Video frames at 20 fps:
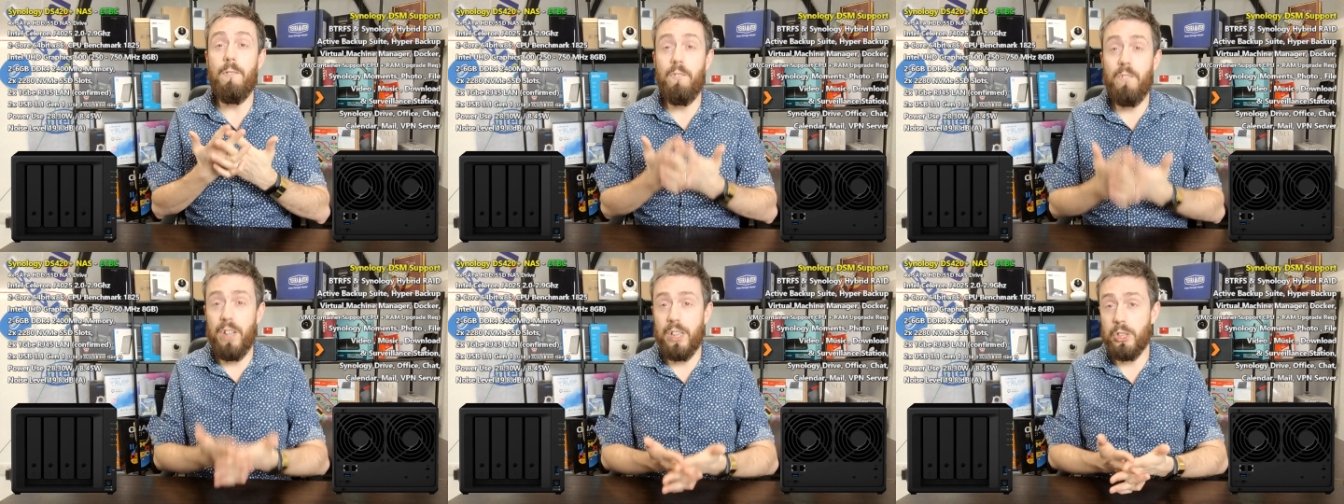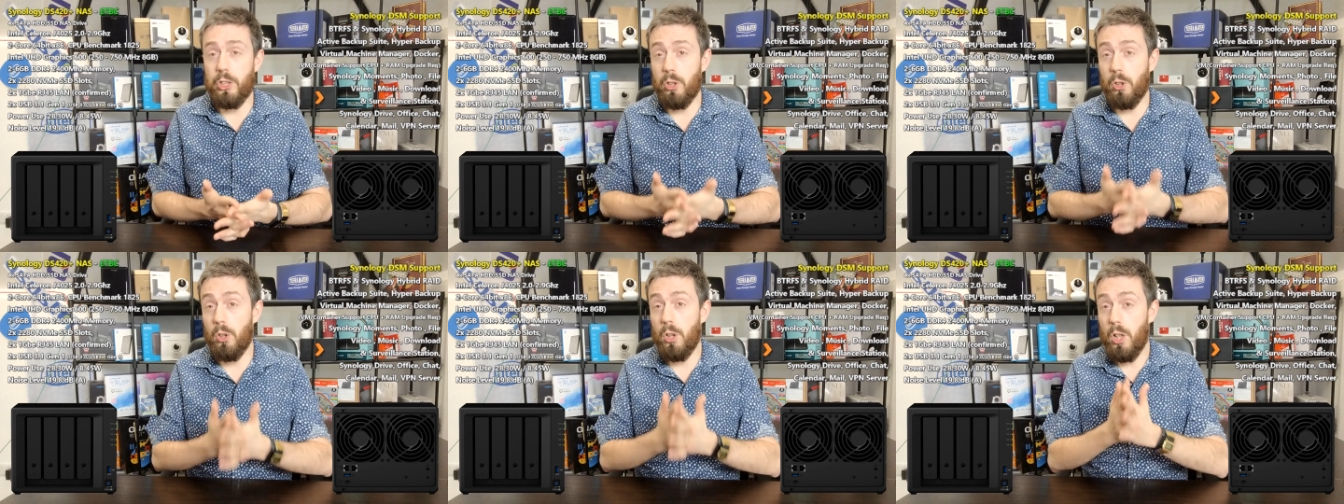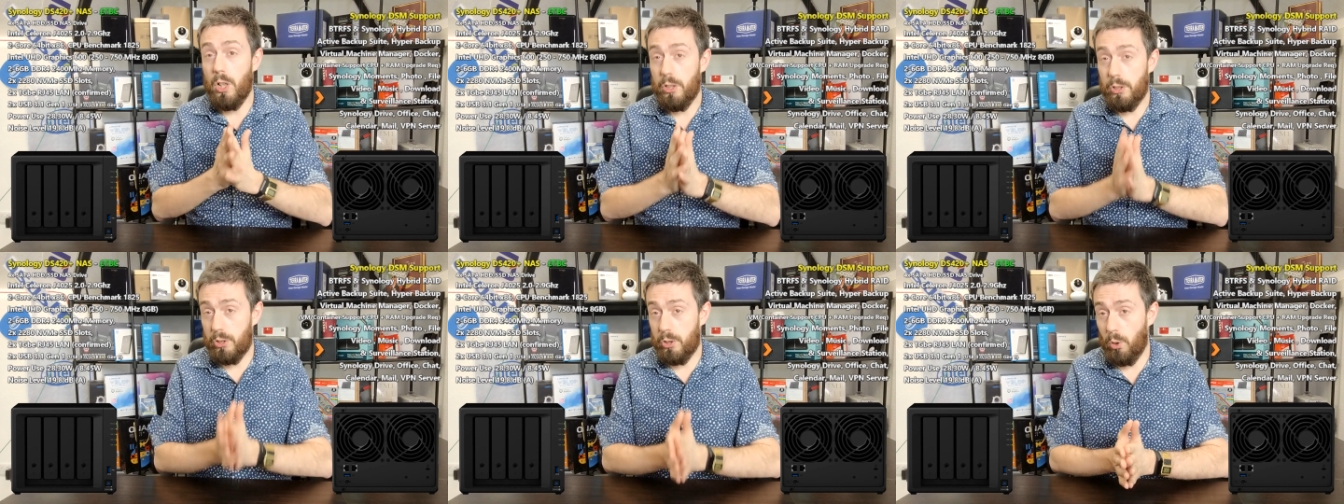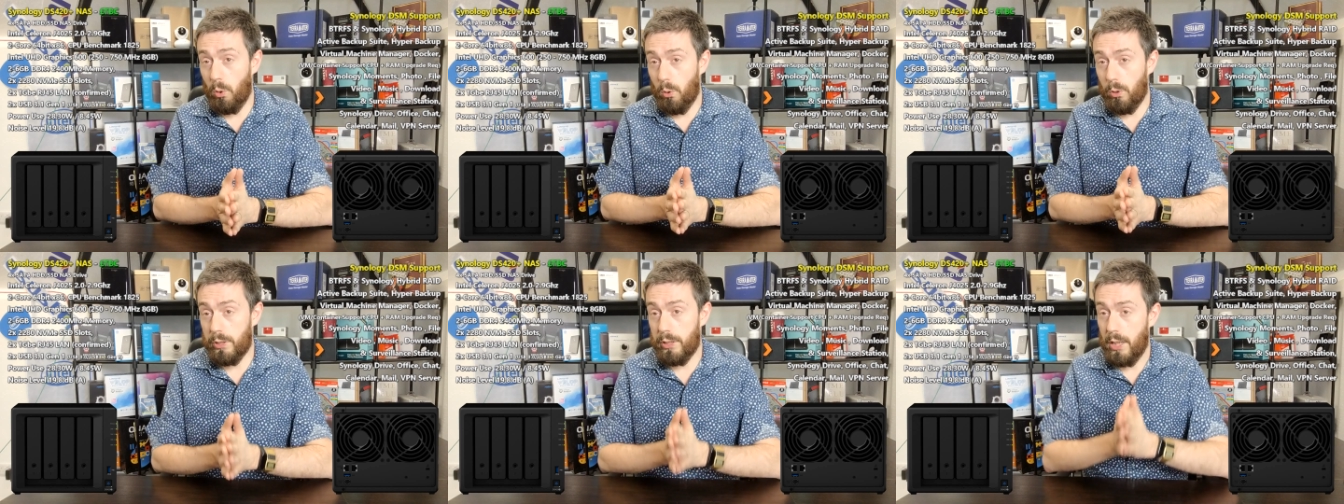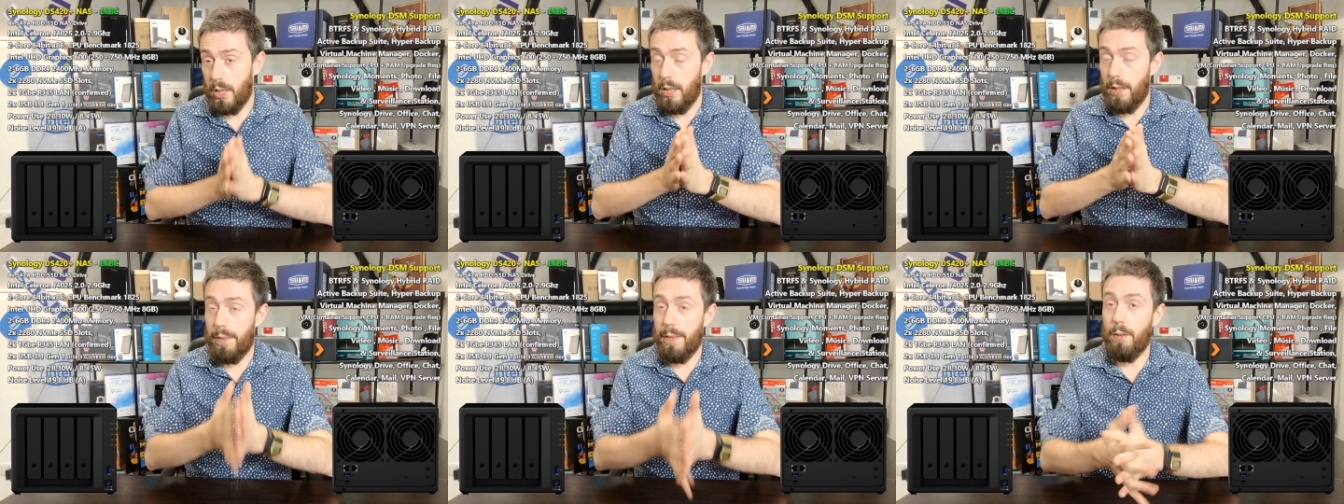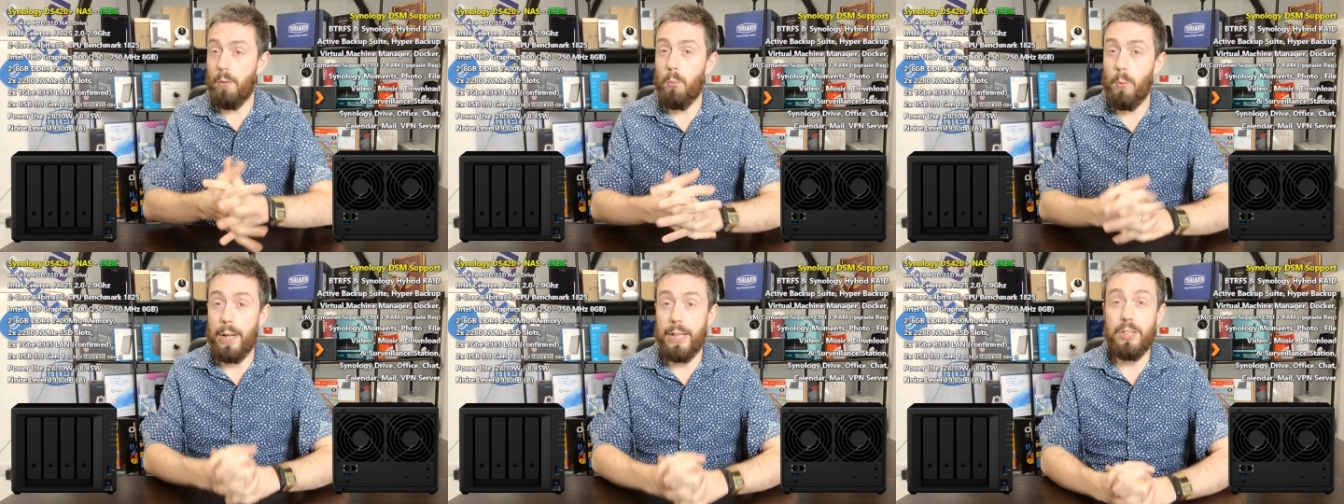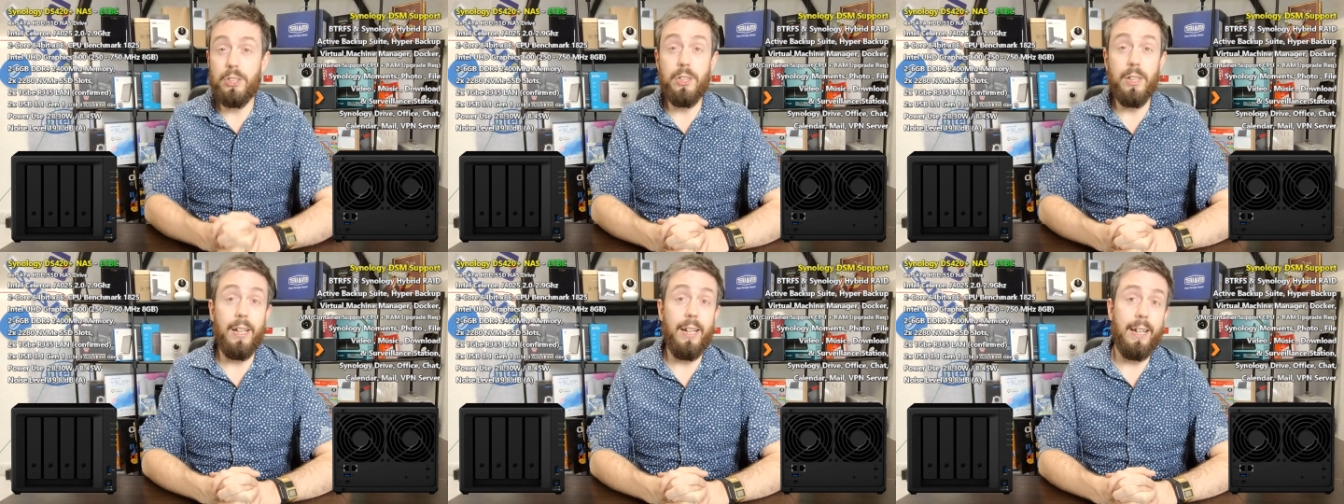official source,
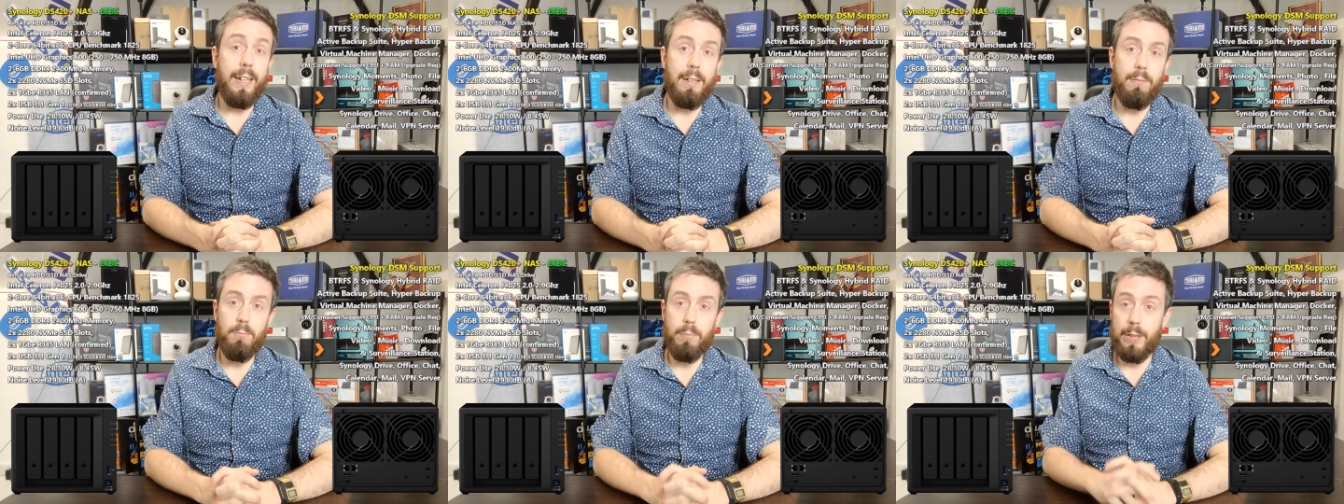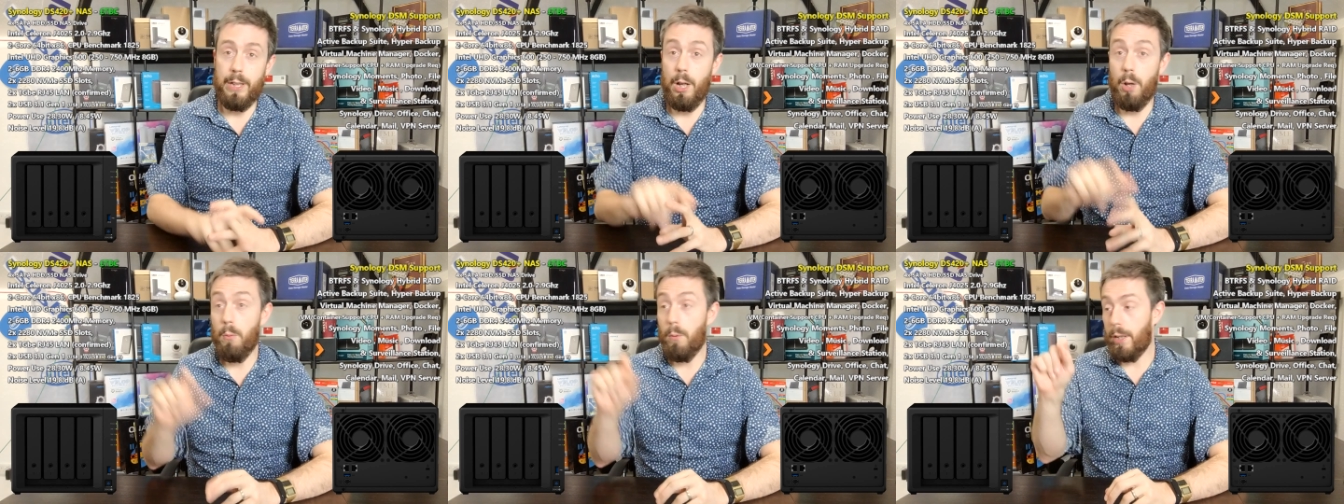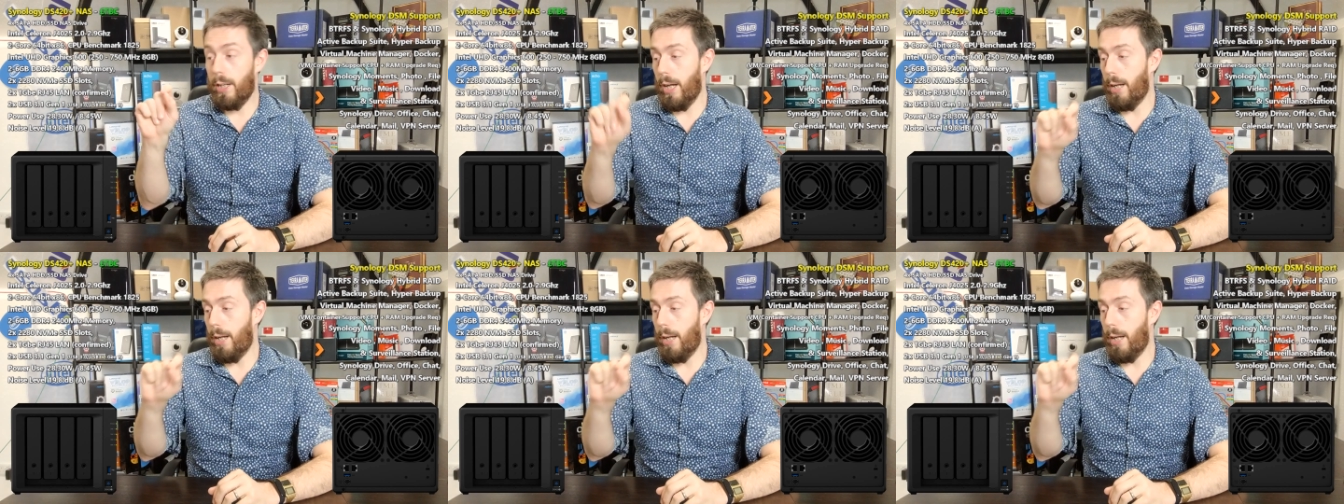which a, you know,